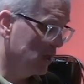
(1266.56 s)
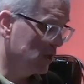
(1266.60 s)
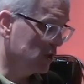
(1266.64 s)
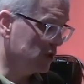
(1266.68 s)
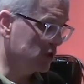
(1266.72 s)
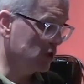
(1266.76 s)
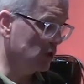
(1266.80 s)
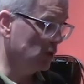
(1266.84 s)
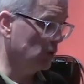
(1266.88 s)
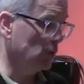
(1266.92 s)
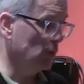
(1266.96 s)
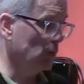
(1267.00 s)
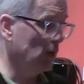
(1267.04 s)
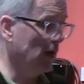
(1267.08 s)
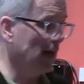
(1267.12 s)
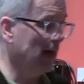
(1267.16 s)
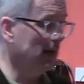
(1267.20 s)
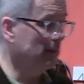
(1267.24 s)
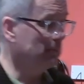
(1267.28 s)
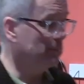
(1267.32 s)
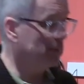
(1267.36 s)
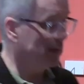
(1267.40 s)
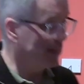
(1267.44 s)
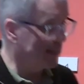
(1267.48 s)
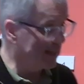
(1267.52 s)
So
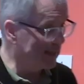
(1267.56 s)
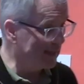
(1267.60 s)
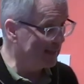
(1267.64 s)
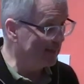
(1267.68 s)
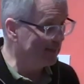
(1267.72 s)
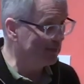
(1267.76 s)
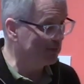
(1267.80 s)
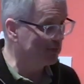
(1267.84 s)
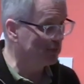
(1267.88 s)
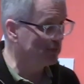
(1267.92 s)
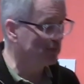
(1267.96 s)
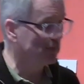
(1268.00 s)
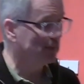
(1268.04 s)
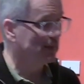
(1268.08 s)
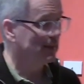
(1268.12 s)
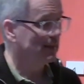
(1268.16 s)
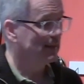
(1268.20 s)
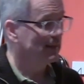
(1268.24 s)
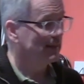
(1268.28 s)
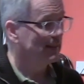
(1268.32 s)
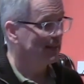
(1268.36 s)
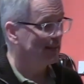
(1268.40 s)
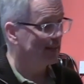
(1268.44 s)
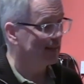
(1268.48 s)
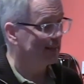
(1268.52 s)
I believe
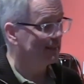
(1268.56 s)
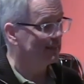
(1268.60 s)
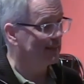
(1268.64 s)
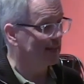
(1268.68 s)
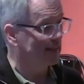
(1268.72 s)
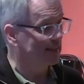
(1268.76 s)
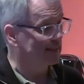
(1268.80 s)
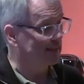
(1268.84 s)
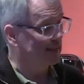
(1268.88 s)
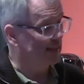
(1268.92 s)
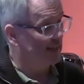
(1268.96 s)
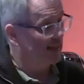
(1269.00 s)
that